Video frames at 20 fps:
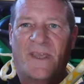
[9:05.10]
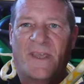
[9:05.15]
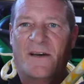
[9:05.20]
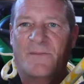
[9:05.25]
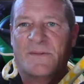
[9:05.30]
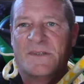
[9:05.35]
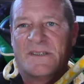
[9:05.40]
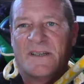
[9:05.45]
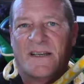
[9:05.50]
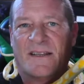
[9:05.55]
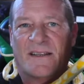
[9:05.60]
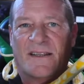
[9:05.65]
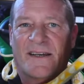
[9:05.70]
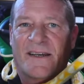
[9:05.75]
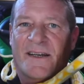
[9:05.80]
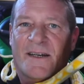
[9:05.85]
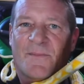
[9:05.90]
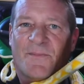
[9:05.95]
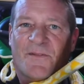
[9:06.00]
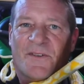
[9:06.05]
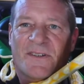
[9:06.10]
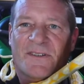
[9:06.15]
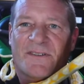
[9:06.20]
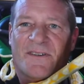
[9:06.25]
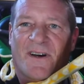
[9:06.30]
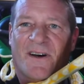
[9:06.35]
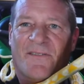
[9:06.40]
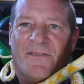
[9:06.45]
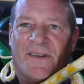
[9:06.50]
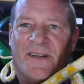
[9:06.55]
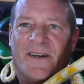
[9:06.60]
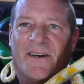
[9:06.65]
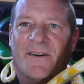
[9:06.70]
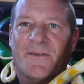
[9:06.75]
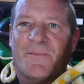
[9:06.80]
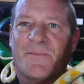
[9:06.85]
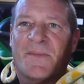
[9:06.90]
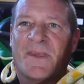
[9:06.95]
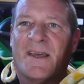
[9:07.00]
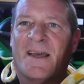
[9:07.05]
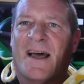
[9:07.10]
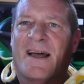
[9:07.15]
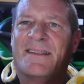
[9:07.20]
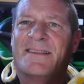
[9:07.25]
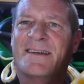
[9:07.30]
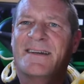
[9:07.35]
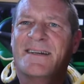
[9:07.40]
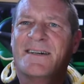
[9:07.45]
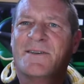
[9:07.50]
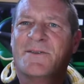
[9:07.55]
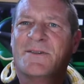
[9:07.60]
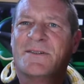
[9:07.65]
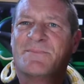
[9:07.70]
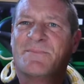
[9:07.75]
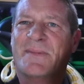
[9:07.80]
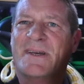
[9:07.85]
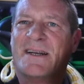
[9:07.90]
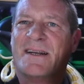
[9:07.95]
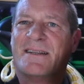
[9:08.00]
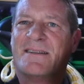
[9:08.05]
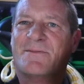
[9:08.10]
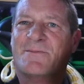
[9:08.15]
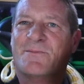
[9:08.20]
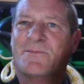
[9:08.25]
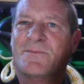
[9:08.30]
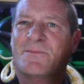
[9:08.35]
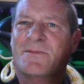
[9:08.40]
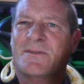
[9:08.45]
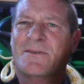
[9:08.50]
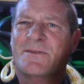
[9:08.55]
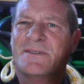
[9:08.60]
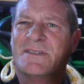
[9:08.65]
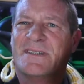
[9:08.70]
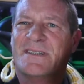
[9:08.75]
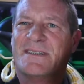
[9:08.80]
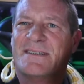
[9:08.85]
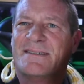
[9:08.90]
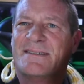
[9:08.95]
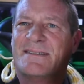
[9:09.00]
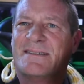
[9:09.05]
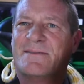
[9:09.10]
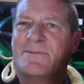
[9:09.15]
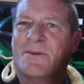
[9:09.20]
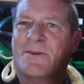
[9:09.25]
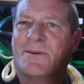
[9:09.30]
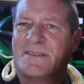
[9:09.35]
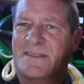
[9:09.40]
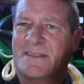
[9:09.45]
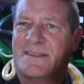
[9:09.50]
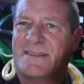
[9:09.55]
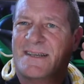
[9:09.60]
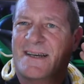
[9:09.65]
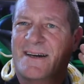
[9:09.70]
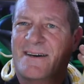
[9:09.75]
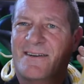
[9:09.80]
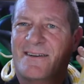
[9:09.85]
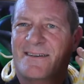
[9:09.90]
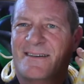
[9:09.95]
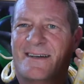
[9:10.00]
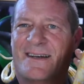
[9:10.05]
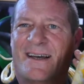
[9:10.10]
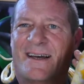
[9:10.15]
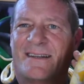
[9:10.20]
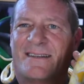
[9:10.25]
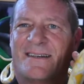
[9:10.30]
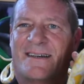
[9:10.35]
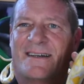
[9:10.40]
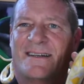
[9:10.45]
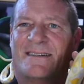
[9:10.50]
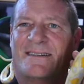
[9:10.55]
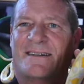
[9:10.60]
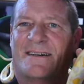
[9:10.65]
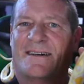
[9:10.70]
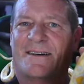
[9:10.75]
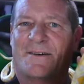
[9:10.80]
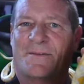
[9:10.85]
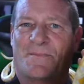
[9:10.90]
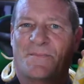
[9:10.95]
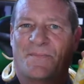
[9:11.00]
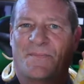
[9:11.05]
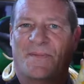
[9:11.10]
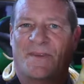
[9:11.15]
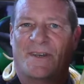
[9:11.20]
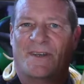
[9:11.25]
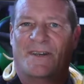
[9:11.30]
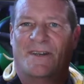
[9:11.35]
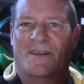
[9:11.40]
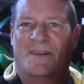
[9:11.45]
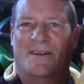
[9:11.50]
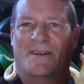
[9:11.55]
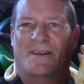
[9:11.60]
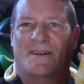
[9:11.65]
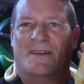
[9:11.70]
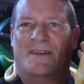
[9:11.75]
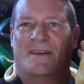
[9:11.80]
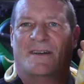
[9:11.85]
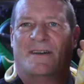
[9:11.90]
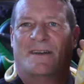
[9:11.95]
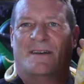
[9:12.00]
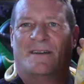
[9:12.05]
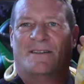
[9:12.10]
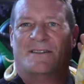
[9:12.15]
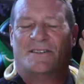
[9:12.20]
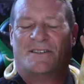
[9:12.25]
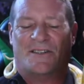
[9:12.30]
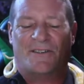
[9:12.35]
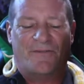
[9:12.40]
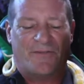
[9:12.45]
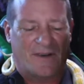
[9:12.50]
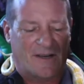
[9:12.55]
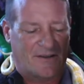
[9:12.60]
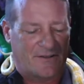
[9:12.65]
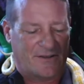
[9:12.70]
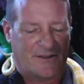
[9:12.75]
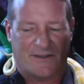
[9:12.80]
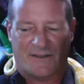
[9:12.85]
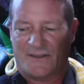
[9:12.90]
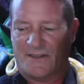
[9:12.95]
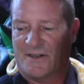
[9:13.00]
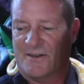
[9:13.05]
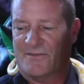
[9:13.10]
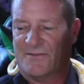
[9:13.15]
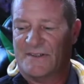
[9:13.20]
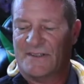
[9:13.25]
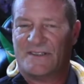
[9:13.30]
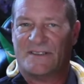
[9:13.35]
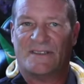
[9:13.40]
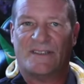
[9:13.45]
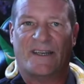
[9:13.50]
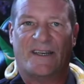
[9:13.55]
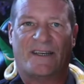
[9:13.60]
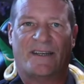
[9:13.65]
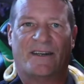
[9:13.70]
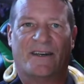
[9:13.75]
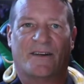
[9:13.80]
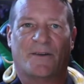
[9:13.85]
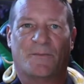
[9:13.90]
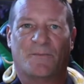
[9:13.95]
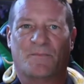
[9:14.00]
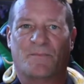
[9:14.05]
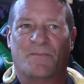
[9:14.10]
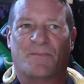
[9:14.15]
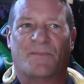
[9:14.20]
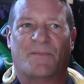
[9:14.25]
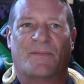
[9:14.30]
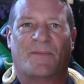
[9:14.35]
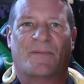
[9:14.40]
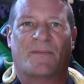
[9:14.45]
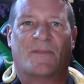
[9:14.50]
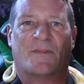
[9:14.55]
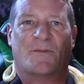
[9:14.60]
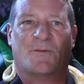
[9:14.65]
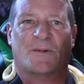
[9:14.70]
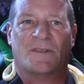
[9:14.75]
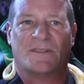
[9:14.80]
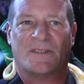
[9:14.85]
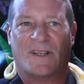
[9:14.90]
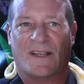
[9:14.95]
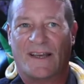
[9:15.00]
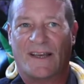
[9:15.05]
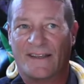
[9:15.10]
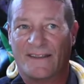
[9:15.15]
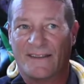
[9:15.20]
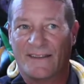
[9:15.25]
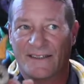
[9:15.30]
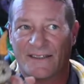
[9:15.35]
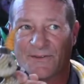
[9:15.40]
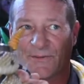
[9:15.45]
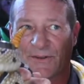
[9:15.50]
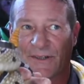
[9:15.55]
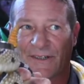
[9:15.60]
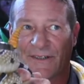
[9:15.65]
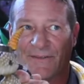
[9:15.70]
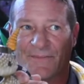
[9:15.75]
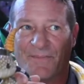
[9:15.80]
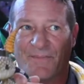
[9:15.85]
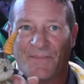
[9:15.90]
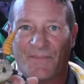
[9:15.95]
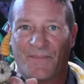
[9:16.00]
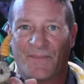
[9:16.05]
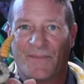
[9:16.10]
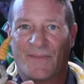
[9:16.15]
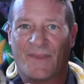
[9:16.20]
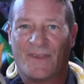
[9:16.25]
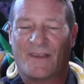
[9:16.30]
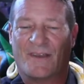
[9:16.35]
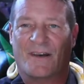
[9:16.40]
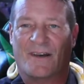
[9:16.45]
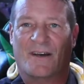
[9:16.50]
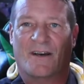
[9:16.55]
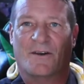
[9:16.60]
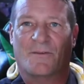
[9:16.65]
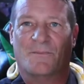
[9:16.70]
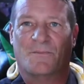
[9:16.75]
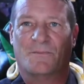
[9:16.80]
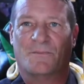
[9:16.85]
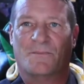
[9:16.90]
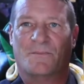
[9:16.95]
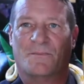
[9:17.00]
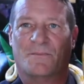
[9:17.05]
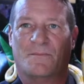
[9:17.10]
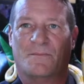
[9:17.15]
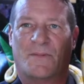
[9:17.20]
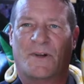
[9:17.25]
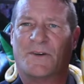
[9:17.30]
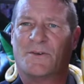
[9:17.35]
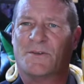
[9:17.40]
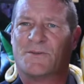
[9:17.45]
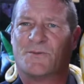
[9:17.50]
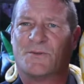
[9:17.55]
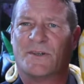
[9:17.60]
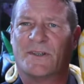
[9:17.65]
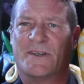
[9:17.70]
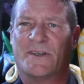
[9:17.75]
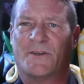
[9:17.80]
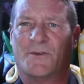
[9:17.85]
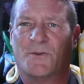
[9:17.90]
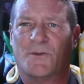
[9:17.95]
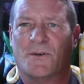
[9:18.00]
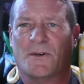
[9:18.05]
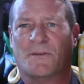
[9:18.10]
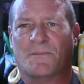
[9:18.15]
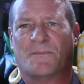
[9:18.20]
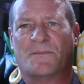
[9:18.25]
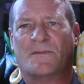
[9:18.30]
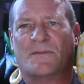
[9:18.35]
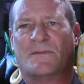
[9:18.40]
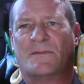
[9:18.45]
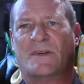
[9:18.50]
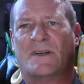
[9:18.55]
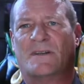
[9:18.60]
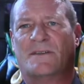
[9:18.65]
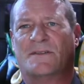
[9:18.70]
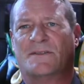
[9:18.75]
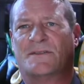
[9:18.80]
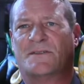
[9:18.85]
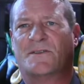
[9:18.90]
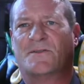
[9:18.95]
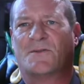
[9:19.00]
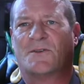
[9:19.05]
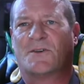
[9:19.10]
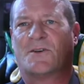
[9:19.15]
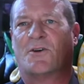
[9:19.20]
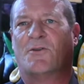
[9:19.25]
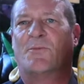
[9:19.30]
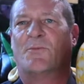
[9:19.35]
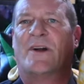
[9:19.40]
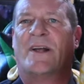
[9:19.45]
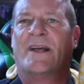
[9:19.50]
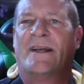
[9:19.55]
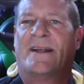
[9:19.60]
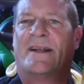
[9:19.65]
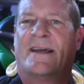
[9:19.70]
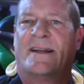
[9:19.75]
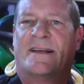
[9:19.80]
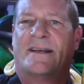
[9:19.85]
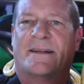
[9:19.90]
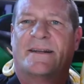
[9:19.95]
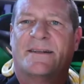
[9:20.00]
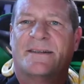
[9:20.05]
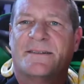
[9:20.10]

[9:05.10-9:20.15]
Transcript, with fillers: Amazon link up for this coffee cup. I think it was man, what was it? Was it Tara that got that? Um, she found herself a snake cup. It wasn't like this one, um, but it was really cool. Had a silver cobra hat on it.